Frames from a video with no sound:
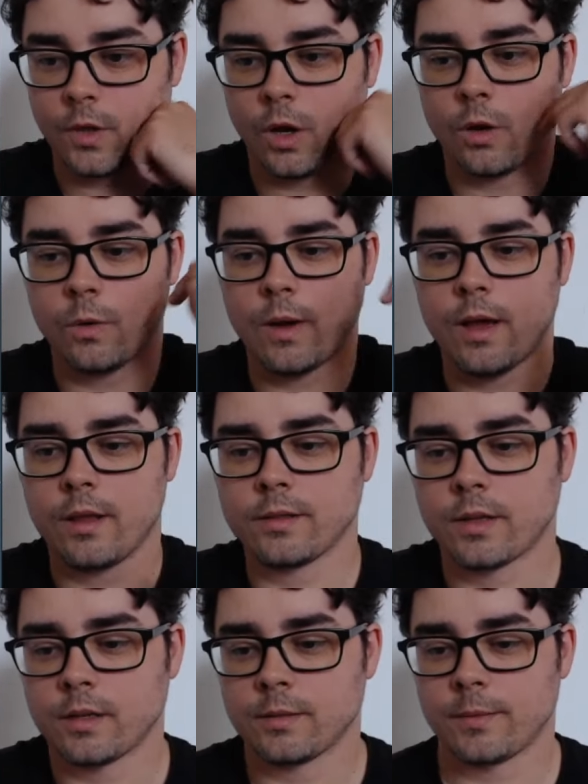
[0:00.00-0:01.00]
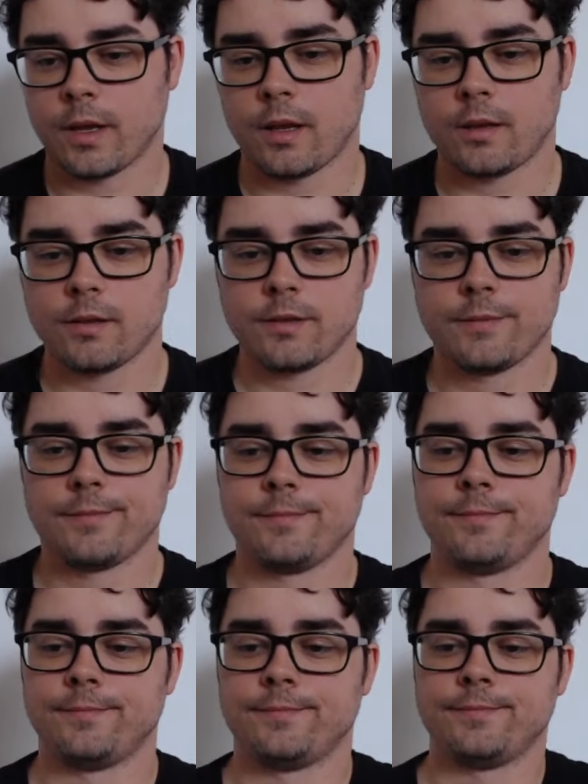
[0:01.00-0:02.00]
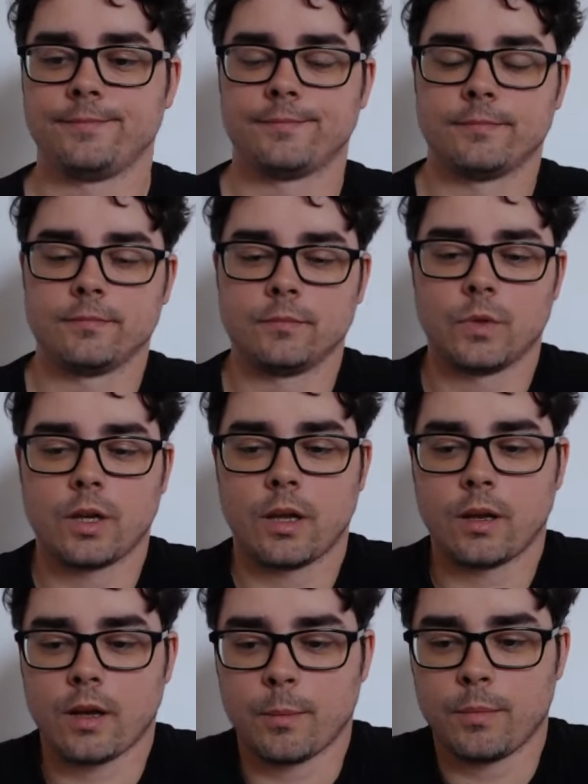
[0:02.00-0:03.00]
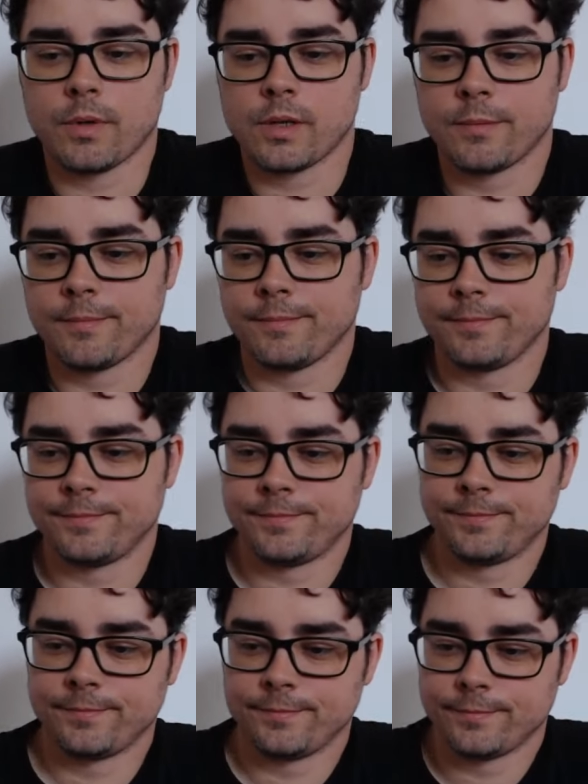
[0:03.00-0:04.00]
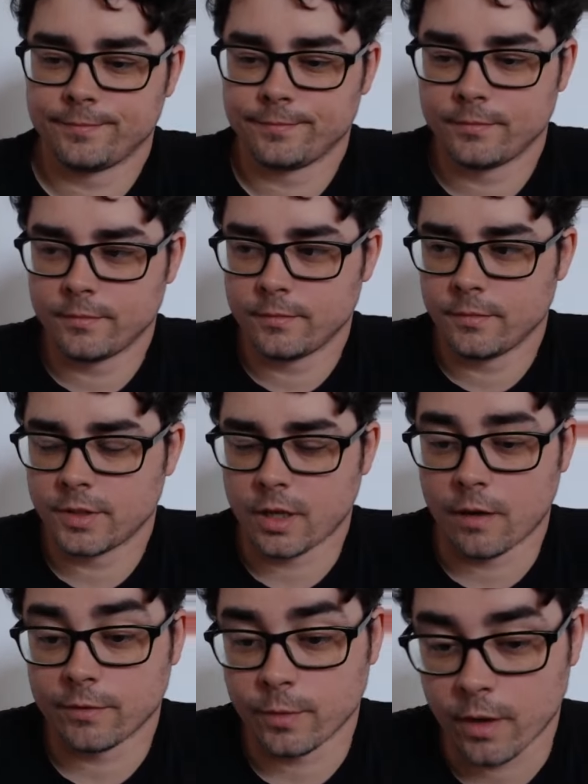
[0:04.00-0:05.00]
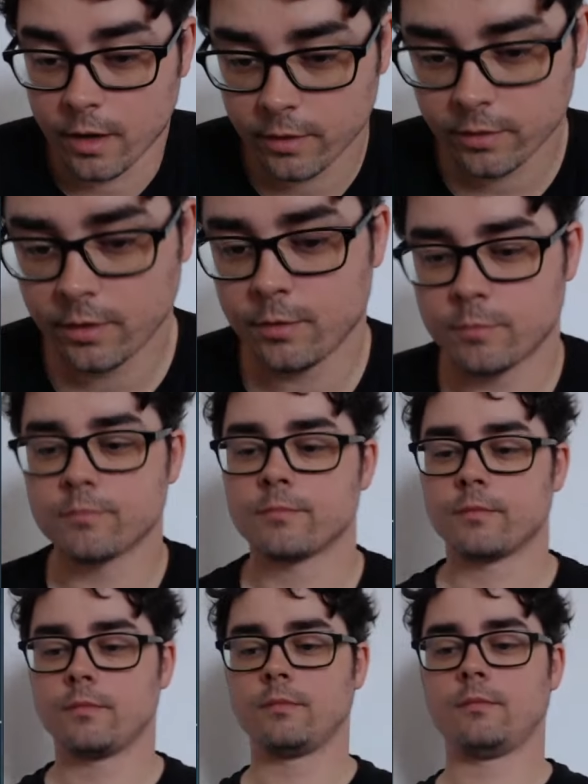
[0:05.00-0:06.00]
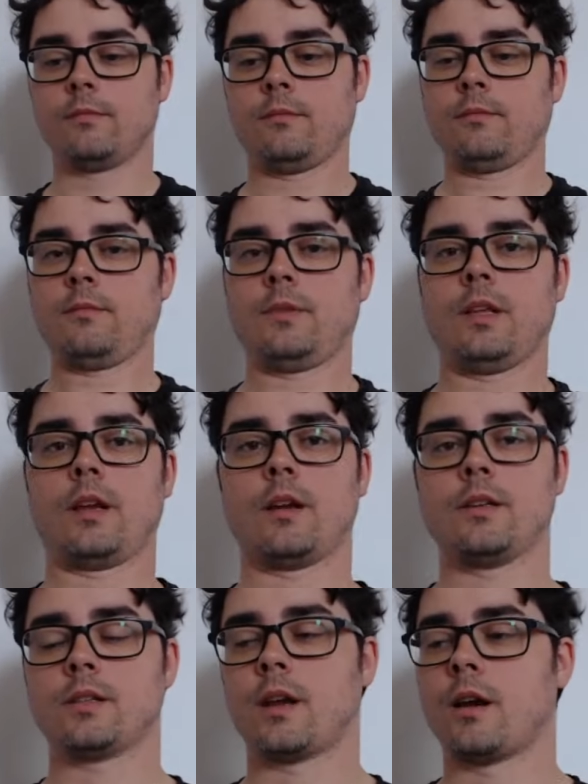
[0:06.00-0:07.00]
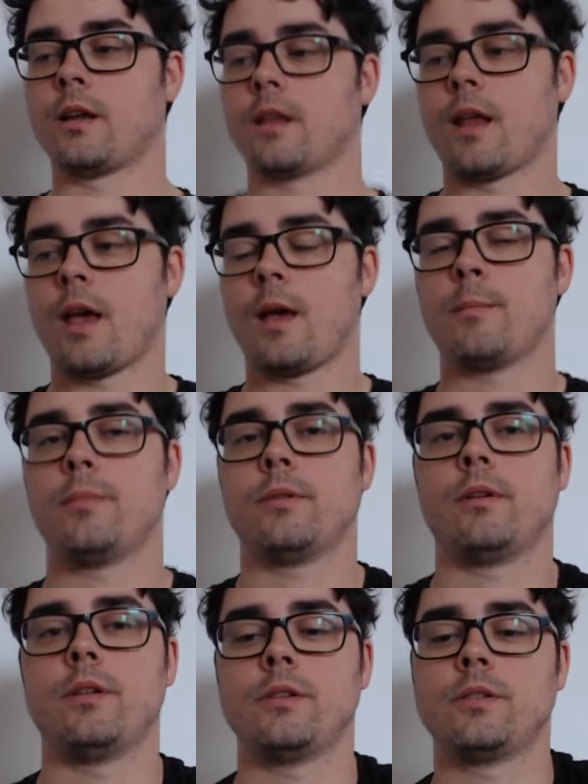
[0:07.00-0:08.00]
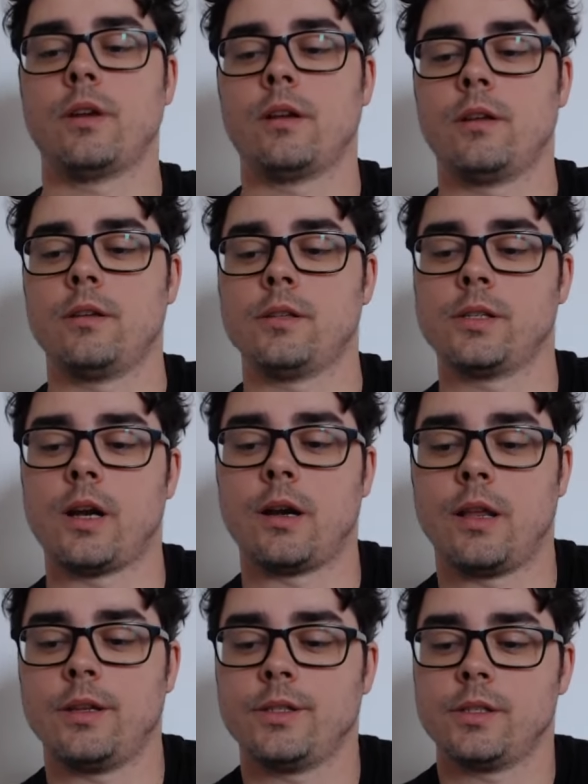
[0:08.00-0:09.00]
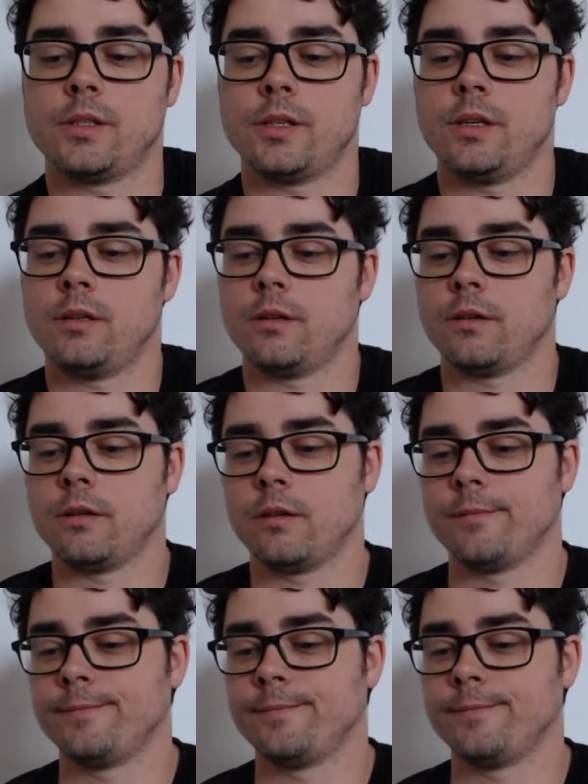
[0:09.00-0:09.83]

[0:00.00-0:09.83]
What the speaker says: Oh, wow, that's awesome, Gators. What kind of company? Software, I assume. Like, are you starting an app? Are you trying to start an agency, or?